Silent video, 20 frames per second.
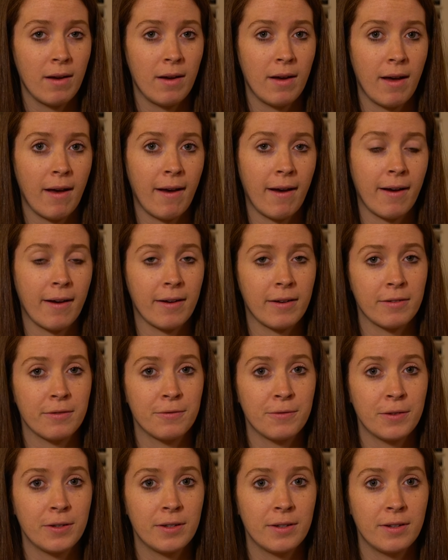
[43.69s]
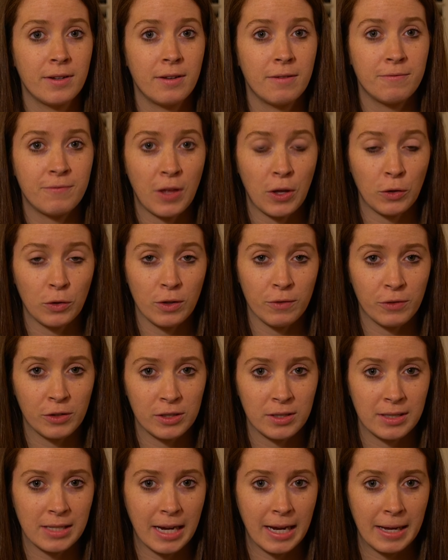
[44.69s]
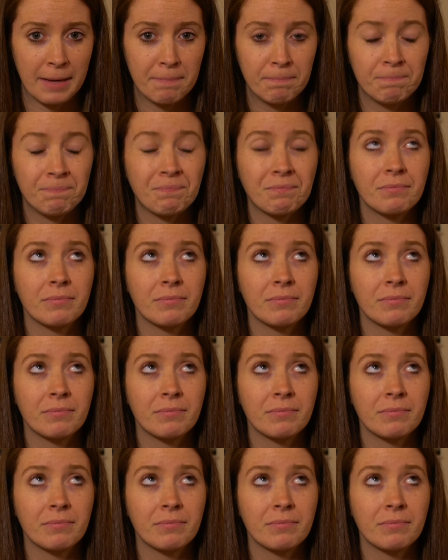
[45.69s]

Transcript: have failed the first time,